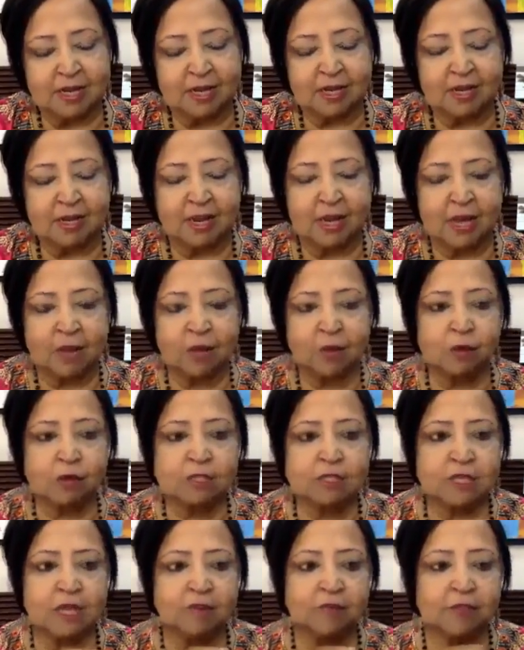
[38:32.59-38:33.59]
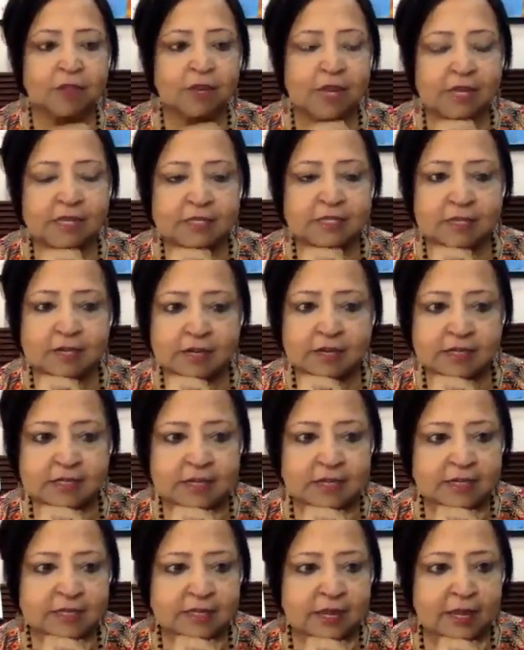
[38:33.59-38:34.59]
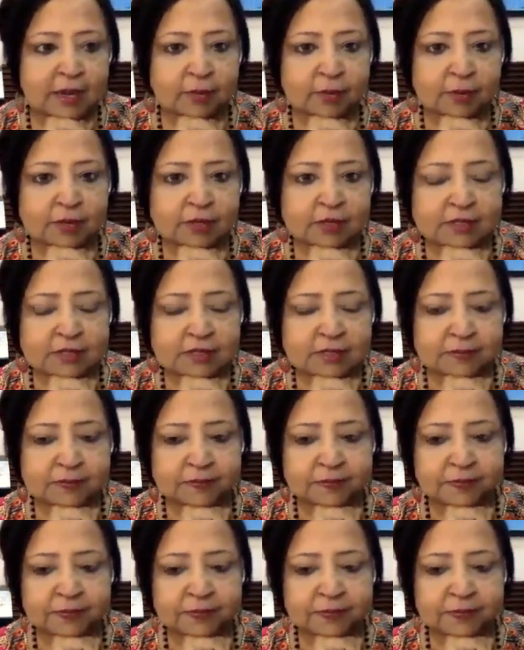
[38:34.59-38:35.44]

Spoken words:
Allow yourself the next 36 hours